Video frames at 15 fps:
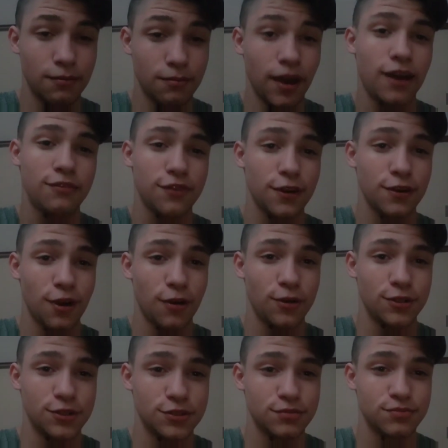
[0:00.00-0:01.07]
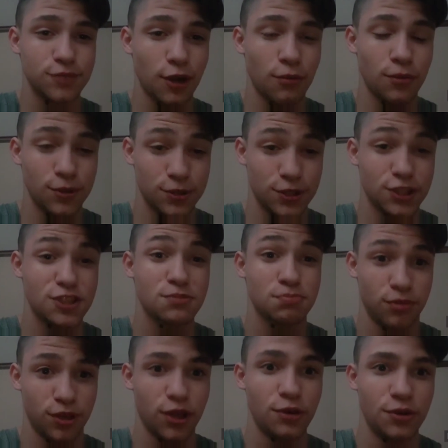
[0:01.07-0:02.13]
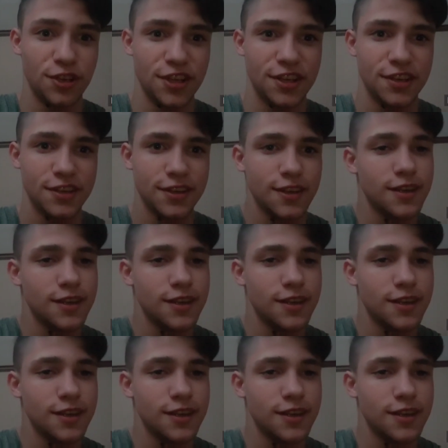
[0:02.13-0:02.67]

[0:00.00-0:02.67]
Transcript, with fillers: my phone always almost exploded.